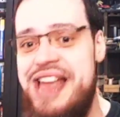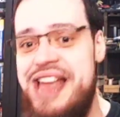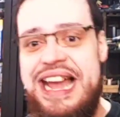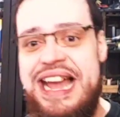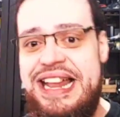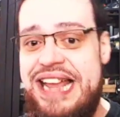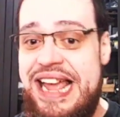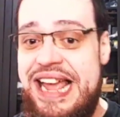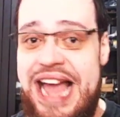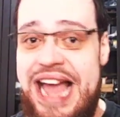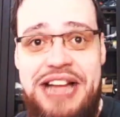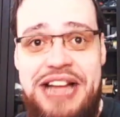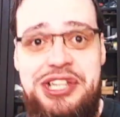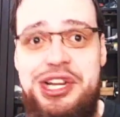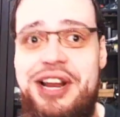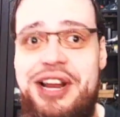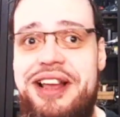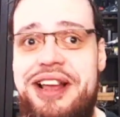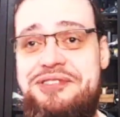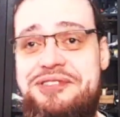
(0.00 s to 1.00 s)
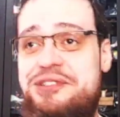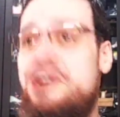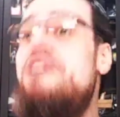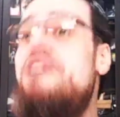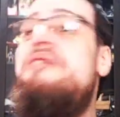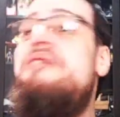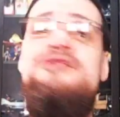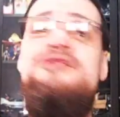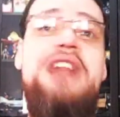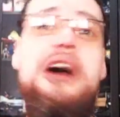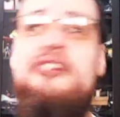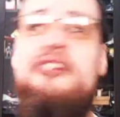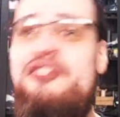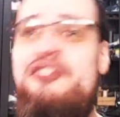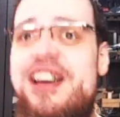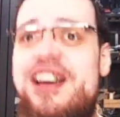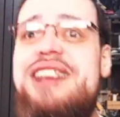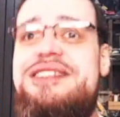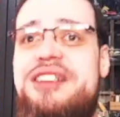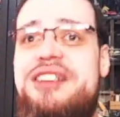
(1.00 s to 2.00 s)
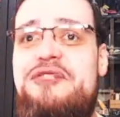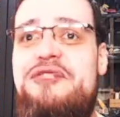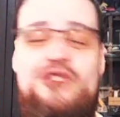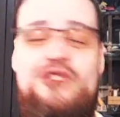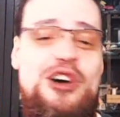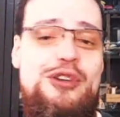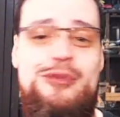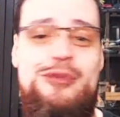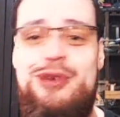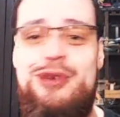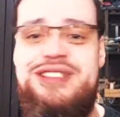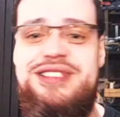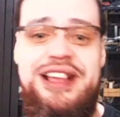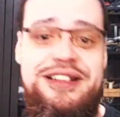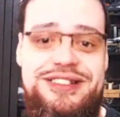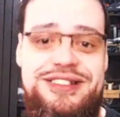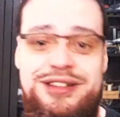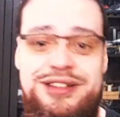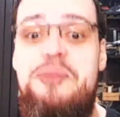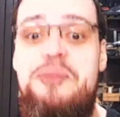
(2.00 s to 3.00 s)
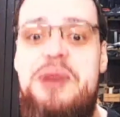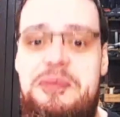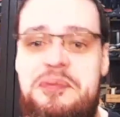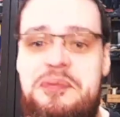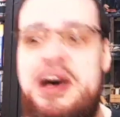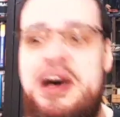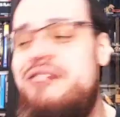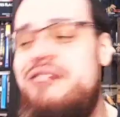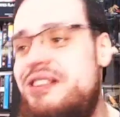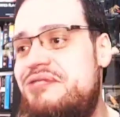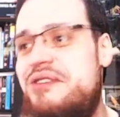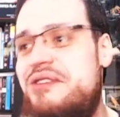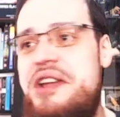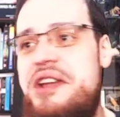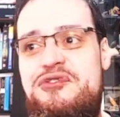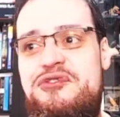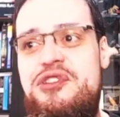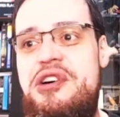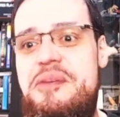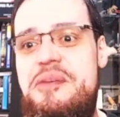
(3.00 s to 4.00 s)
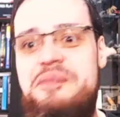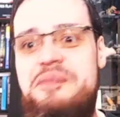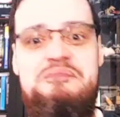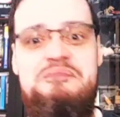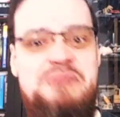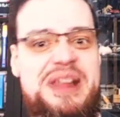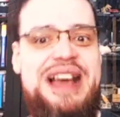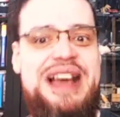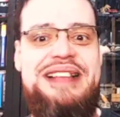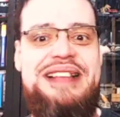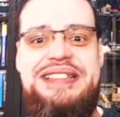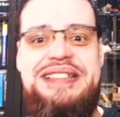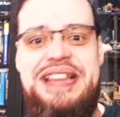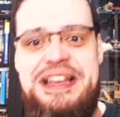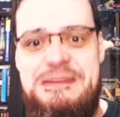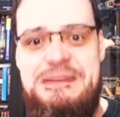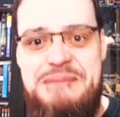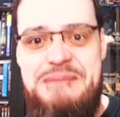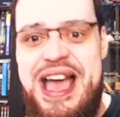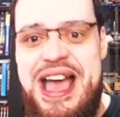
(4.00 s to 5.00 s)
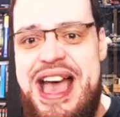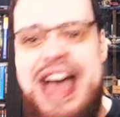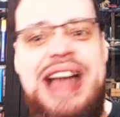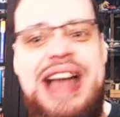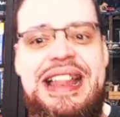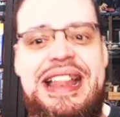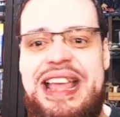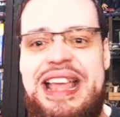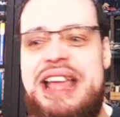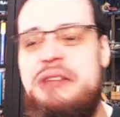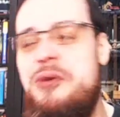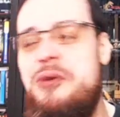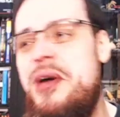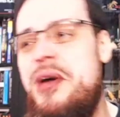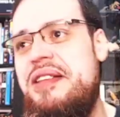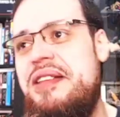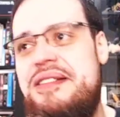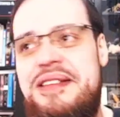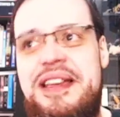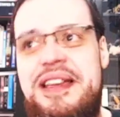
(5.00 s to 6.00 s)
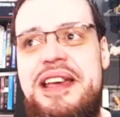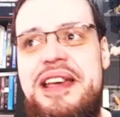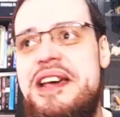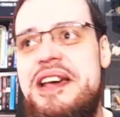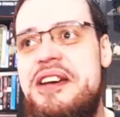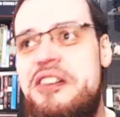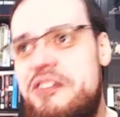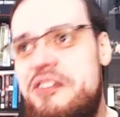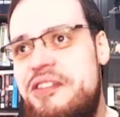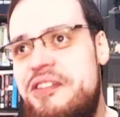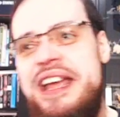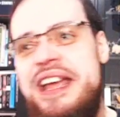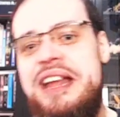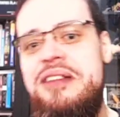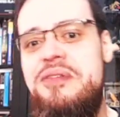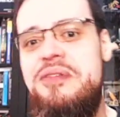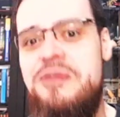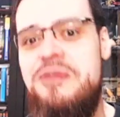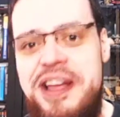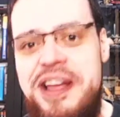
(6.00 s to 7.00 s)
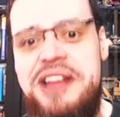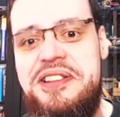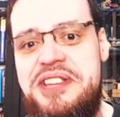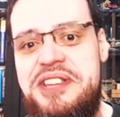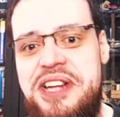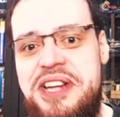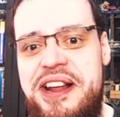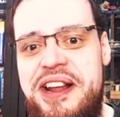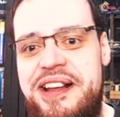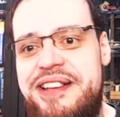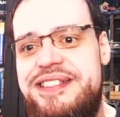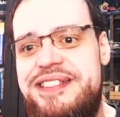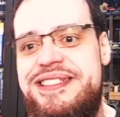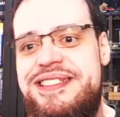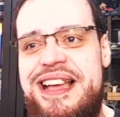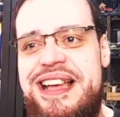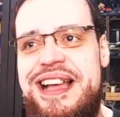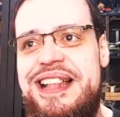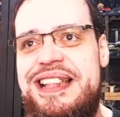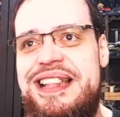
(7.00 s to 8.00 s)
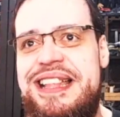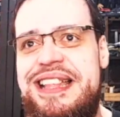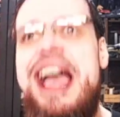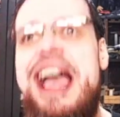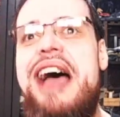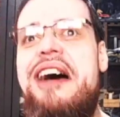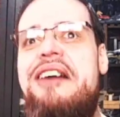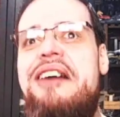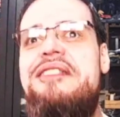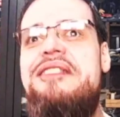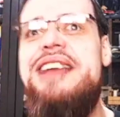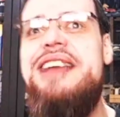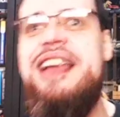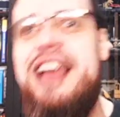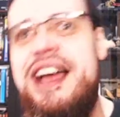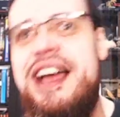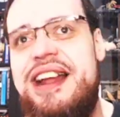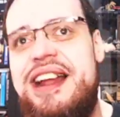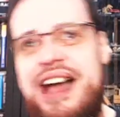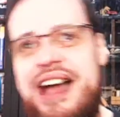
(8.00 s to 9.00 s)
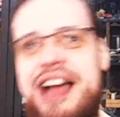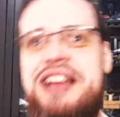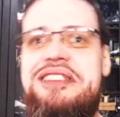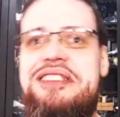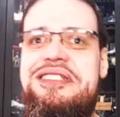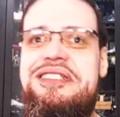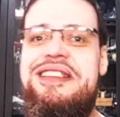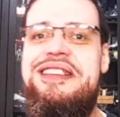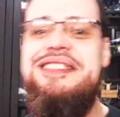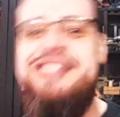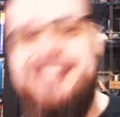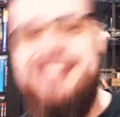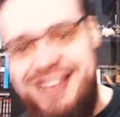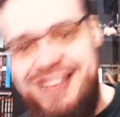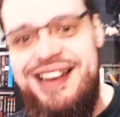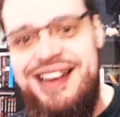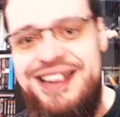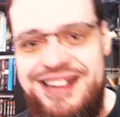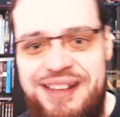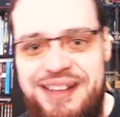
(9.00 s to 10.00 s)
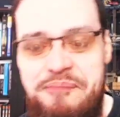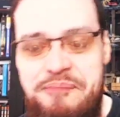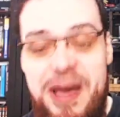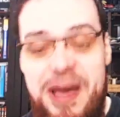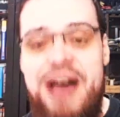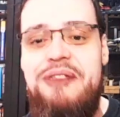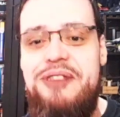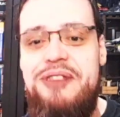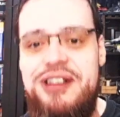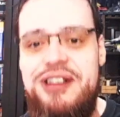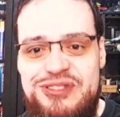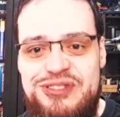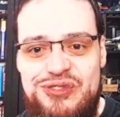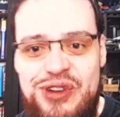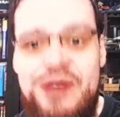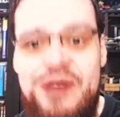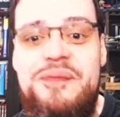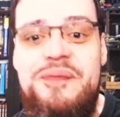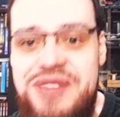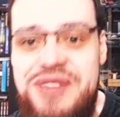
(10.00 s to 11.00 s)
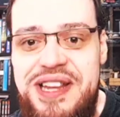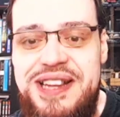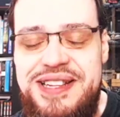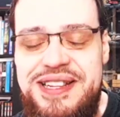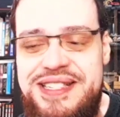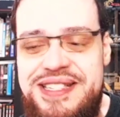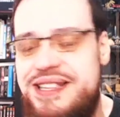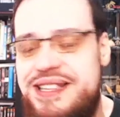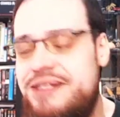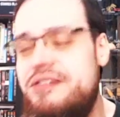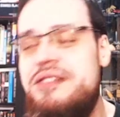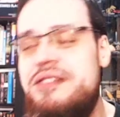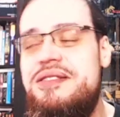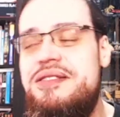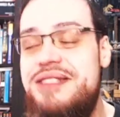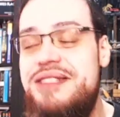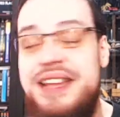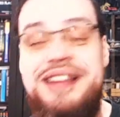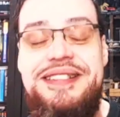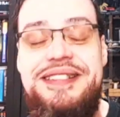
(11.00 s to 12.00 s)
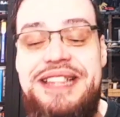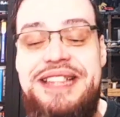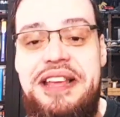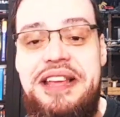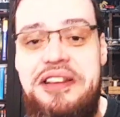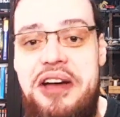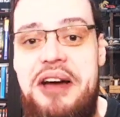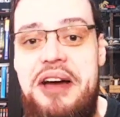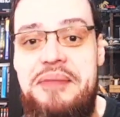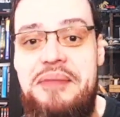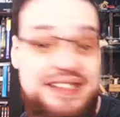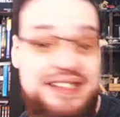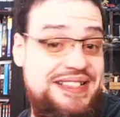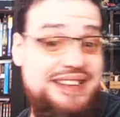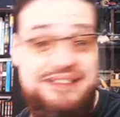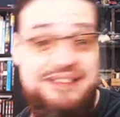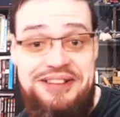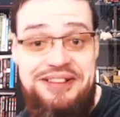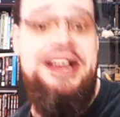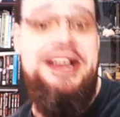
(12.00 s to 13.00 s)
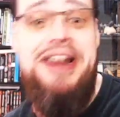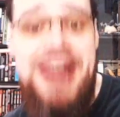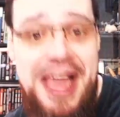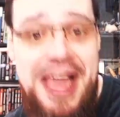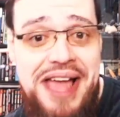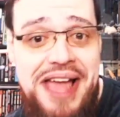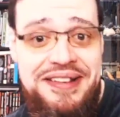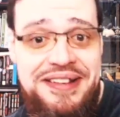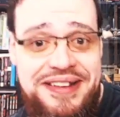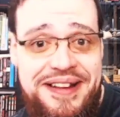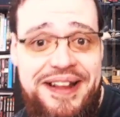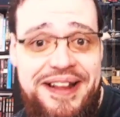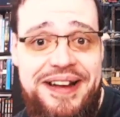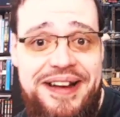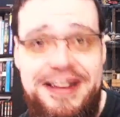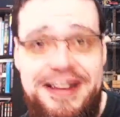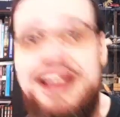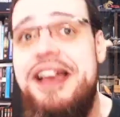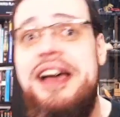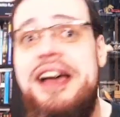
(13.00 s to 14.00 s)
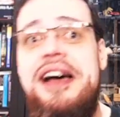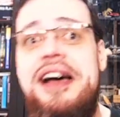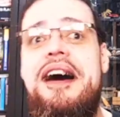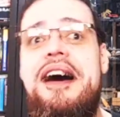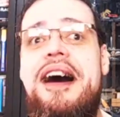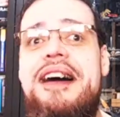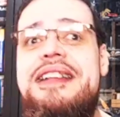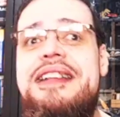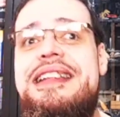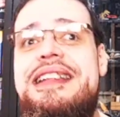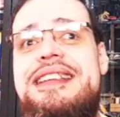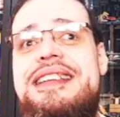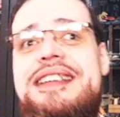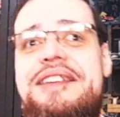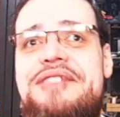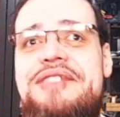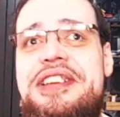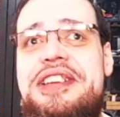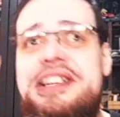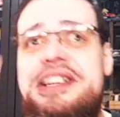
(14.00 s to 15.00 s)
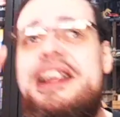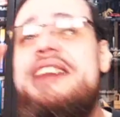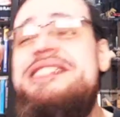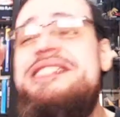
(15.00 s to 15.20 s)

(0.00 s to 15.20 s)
that they actually took no, first and foremost, her superpowers went from Plastic Man, then with Reed Richards, and now they are actually stealing the powers from these DC Comics Green Lantern on the division.